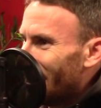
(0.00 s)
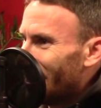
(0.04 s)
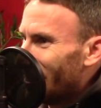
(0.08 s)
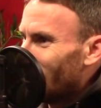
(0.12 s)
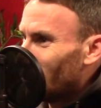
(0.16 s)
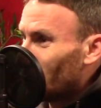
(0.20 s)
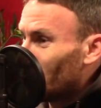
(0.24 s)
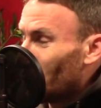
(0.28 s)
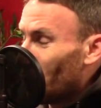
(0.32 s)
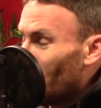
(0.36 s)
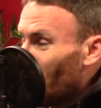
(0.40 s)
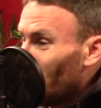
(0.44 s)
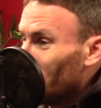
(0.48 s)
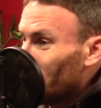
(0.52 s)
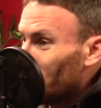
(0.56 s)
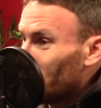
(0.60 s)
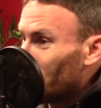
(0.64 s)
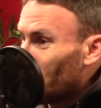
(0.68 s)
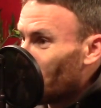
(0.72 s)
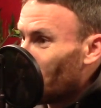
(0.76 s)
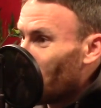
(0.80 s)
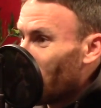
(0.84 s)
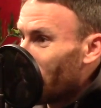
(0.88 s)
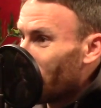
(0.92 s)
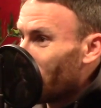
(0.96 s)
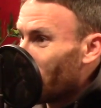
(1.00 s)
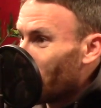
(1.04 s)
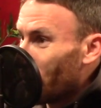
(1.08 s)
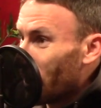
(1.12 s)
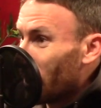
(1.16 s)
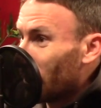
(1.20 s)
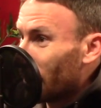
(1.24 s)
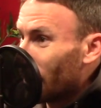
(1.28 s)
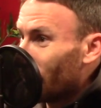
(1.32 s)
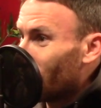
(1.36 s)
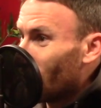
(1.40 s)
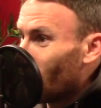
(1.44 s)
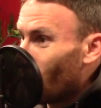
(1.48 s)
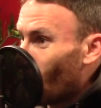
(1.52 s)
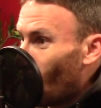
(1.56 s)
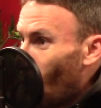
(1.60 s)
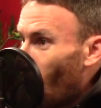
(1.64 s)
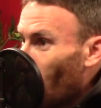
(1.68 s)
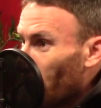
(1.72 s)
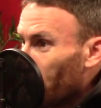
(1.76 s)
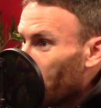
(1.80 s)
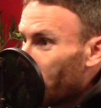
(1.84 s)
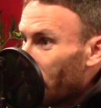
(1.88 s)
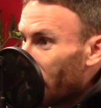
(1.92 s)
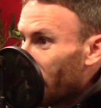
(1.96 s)
someone somewhere in the world, even if
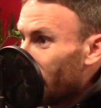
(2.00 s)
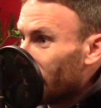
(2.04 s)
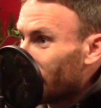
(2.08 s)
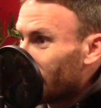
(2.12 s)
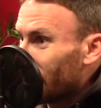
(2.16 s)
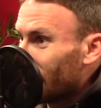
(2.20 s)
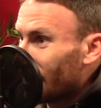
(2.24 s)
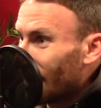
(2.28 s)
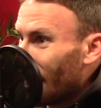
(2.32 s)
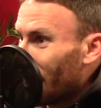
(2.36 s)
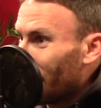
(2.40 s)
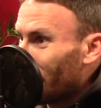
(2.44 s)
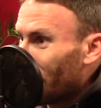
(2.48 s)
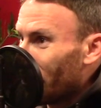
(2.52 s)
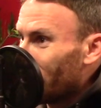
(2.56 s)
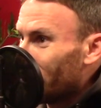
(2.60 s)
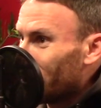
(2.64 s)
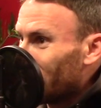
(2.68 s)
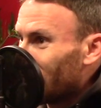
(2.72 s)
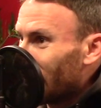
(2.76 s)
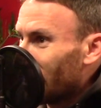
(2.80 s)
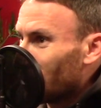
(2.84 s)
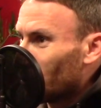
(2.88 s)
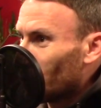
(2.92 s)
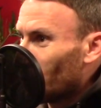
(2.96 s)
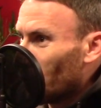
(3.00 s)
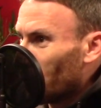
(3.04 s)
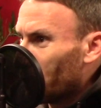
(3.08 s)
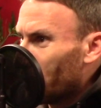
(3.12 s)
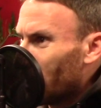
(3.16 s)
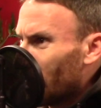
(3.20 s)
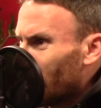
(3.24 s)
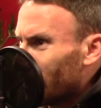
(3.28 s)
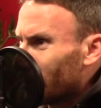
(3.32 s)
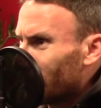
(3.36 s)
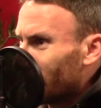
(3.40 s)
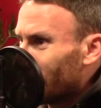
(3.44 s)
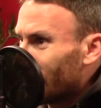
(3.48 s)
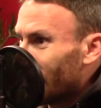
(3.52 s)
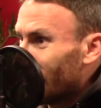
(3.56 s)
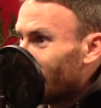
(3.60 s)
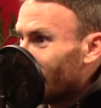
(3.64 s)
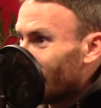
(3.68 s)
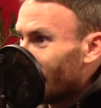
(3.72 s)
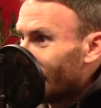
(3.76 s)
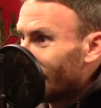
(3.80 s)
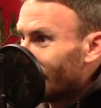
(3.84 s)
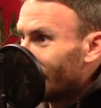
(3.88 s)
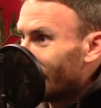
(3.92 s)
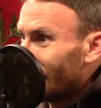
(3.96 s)
one person downloads this, will be
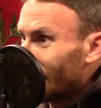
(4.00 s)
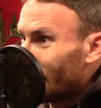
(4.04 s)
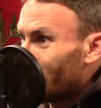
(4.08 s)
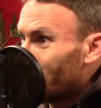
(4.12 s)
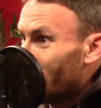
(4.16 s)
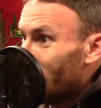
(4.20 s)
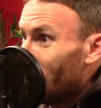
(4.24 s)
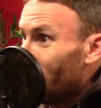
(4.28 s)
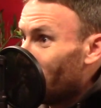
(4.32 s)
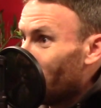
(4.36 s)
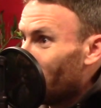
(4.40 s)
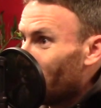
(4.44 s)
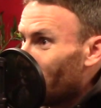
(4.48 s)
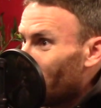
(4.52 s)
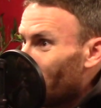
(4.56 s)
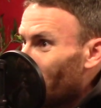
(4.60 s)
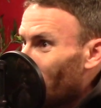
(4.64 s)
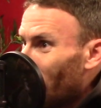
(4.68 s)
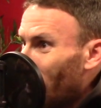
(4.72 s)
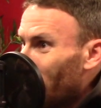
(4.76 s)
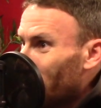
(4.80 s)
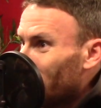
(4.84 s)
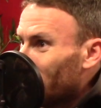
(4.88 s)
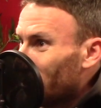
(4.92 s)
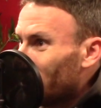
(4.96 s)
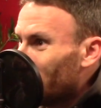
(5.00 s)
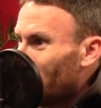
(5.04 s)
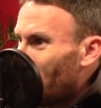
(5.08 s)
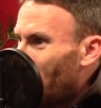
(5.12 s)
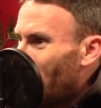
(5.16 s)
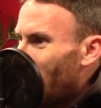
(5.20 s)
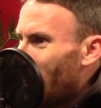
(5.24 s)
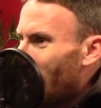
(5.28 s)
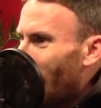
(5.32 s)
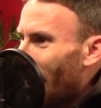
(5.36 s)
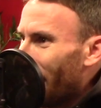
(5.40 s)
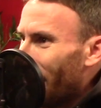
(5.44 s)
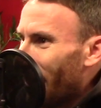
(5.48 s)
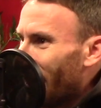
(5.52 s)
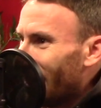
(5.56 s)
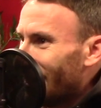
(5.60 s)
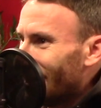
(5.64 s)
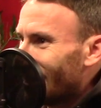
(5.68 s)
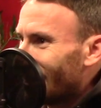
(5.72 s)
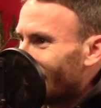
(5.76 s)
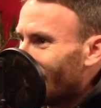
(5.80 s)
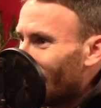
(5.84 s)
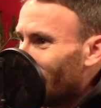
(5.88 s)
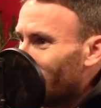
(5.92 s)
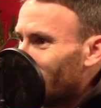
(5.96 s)
sitting listening to me for four hours. And that in
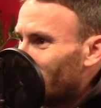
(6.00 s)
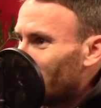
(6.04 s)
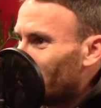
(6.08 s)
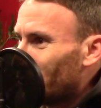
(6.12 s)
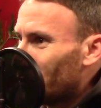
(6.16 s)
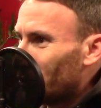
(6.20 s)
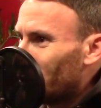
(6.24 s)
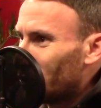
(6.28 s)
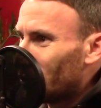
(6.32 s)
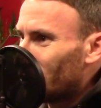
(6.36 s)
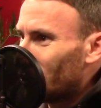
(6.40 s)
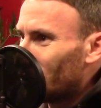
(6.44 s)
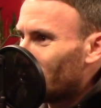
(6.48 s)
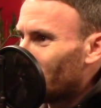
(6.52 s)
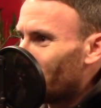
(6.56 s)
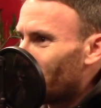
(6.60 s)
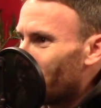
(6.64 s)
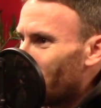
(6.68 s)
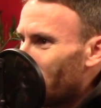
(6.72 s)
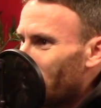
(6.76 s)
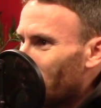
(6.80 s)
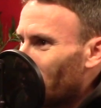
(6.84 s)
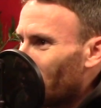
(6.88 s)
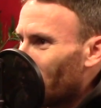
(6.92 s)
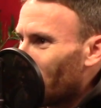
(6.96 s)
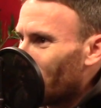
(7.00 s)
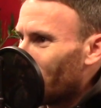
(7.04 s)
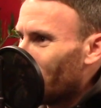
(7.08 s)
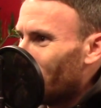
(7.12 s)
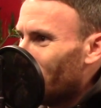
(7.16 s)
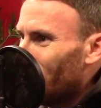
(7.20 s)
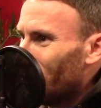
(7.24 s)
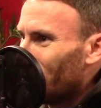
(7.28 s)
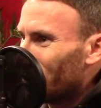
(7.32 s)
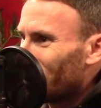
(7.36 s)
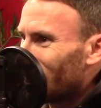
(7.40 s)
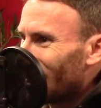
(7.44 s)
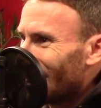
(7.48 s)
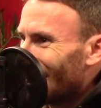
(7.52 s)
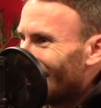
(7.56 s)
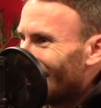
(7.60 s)
itself is such a surreal thought.